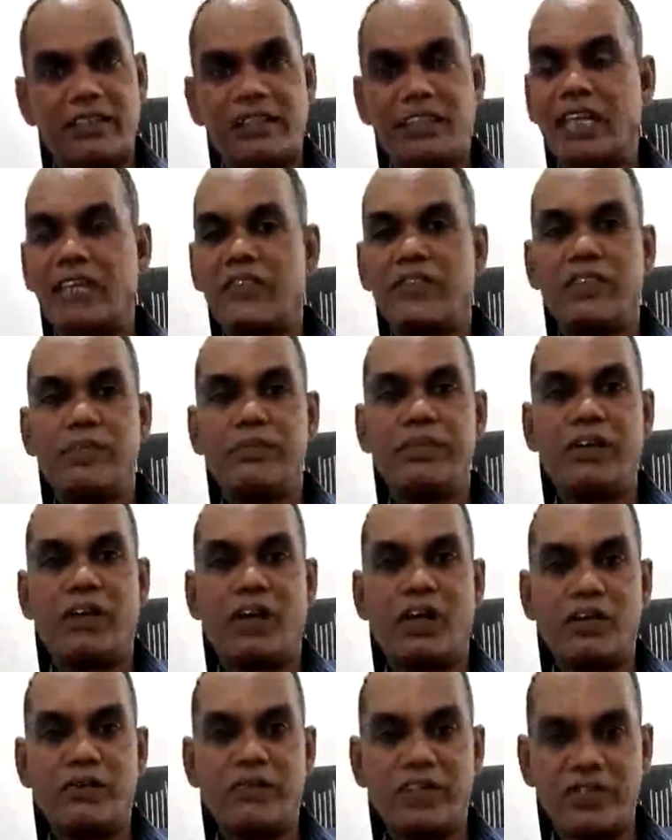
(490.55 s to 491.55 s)
That will be
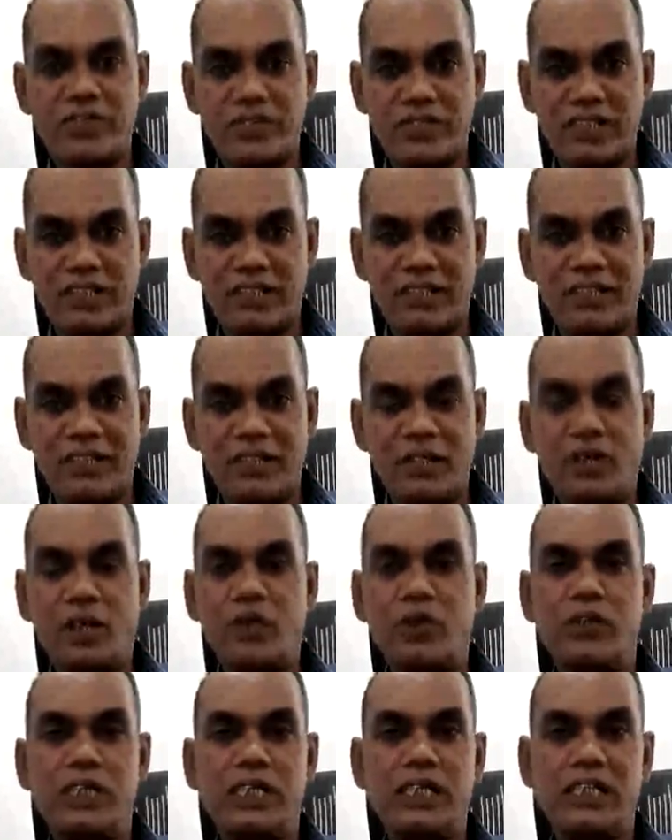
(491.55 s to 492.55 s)
always,
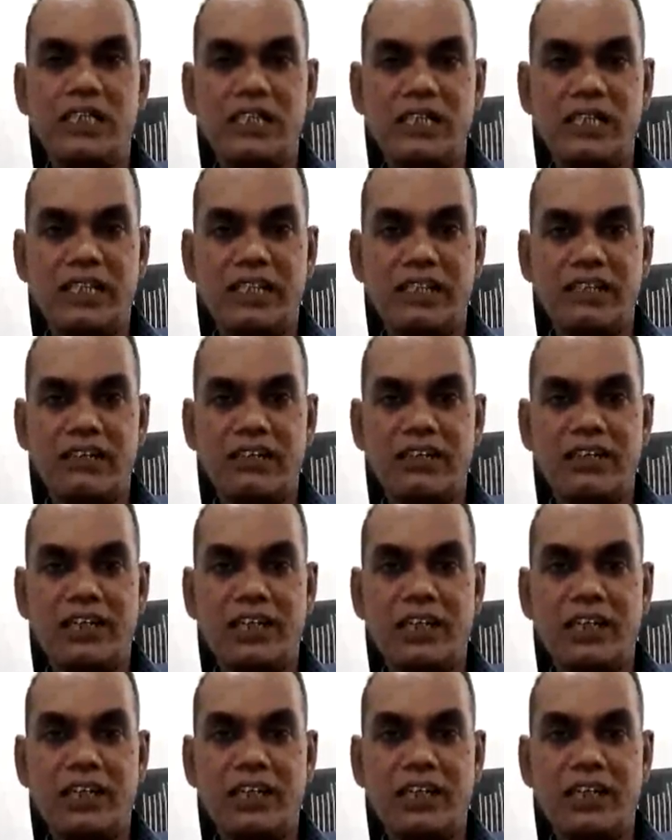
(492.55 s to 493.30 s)
not only in India,